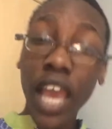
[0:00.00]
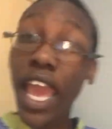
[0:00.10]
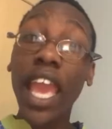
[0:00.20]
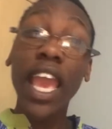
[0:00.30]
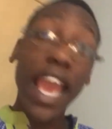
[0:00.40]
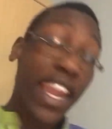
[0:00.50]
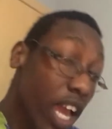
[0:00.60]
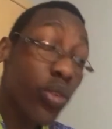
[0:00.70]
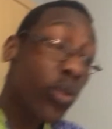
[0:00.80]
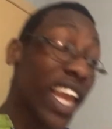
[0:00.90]
Hey? And
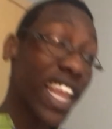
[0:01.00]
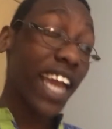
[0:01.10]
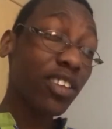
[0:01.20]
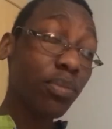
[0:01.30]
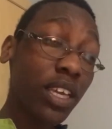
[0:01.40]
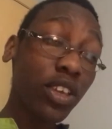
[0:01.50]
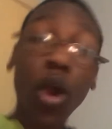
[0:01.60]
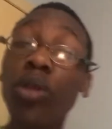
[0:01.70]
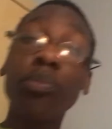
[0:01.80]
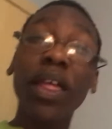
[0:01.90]
now you're yelling at me,
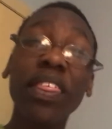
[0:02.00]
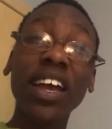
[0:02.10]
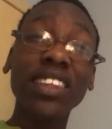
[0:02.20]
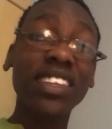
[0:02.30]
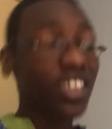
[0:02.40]
your own brother?